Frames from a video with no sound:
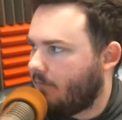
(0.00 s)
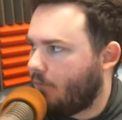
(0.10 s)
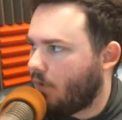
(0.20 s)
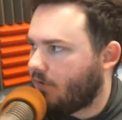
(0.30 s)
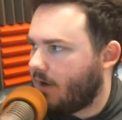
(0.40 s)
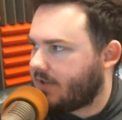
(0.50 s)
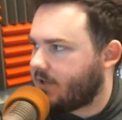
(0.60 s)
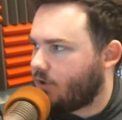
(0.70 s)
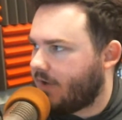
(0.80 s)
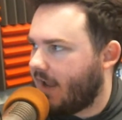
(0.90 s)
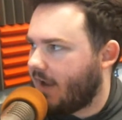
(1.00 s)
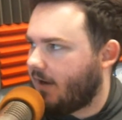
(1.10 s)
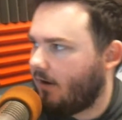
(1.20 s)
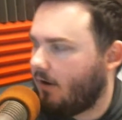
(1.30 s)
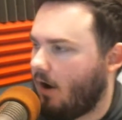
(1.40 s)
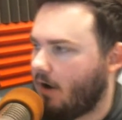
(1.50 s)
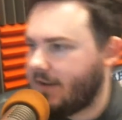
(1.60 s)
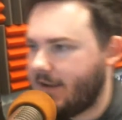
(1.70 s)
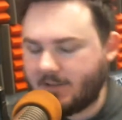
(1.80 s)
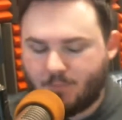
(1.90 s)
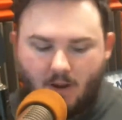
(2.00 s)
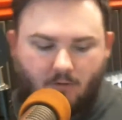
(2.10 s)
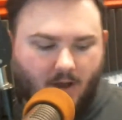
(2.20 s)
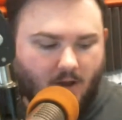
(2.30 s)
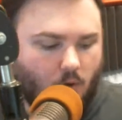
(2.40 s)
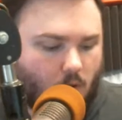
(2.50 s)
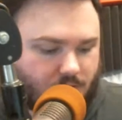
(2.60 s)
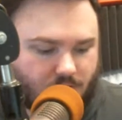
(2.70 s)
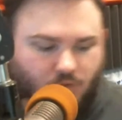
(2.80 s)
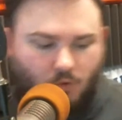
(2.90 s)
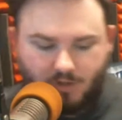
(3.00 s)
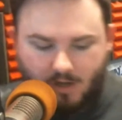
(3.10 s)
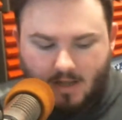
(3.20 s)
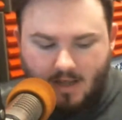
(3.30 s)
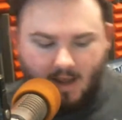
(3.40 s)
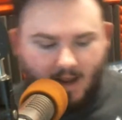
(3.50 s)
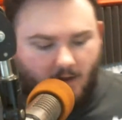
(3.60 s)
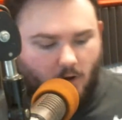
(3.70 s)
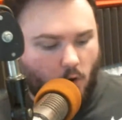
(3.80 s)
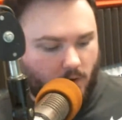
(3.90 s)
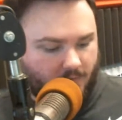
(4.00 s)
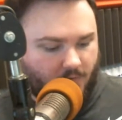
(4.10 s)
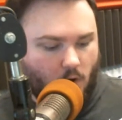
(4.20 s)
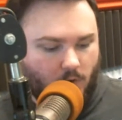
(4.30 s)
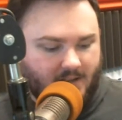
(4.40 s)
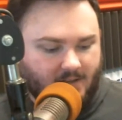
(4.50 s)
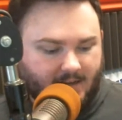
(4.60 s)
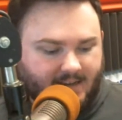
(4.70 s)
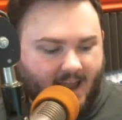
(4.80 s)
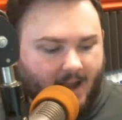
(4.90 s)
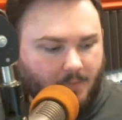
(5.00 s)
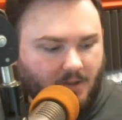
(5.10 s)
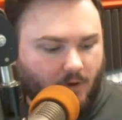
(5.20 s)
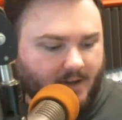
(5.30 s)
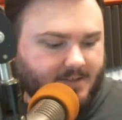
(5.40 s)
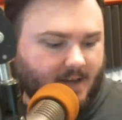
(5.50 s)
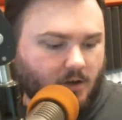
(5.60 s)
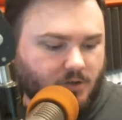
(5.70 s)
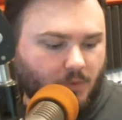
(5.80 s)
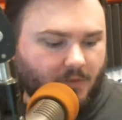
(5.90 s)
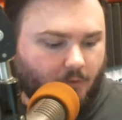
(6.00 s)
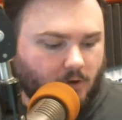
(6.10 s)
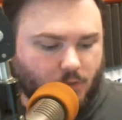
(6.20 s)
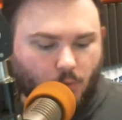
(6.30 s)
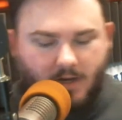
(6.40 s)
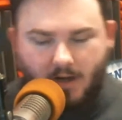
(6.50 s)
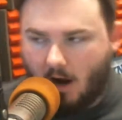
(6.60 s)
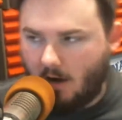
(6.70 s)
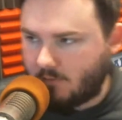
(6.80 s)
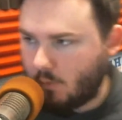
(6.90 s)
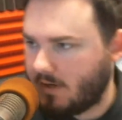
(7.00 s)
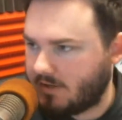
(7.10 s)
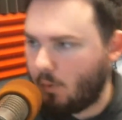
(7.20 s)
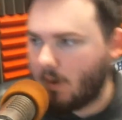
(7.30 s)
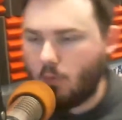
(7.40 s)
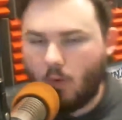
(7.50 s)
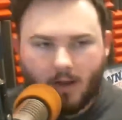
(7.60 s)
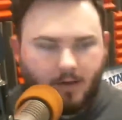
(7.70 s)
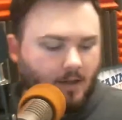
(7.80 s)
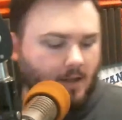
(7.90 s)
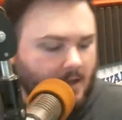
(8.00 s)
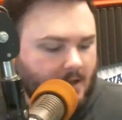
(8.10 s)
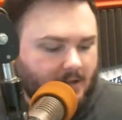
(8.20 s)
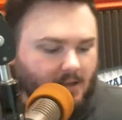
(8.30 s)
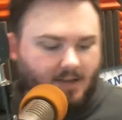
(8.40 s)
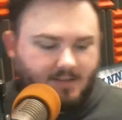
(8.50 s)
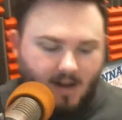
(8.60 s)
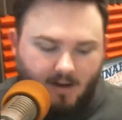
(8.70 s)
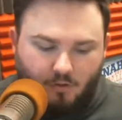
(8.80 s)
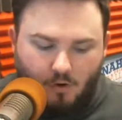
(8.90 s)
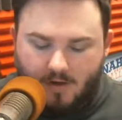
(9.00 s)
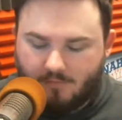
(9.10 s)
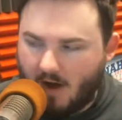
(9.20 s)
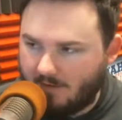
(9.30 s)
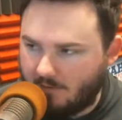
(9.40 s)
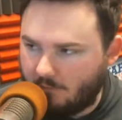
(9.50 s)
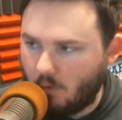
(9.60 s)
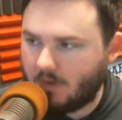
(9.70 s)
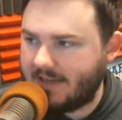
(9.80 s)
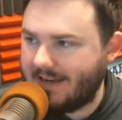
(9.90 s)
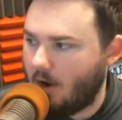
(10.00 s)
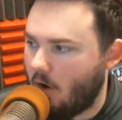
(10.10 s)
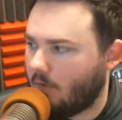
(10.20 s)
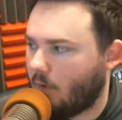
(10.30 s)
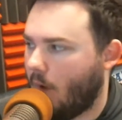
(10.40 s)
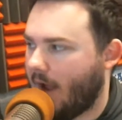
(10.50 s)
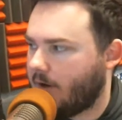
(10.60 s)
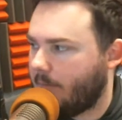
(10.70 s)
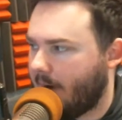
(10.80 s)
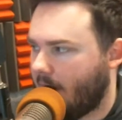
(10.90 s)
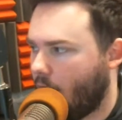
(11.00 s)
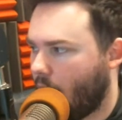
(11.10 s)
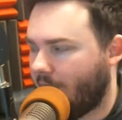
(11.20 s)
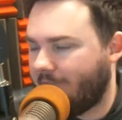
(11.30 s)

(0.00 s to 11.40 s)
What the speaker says: for the rest of your day here on ESPN Radio Coastal Georgia and Okefenokee. Glynn Academy, the Red Terrors, with the first win of 2021 last night, 35-14 over Winder Barrow,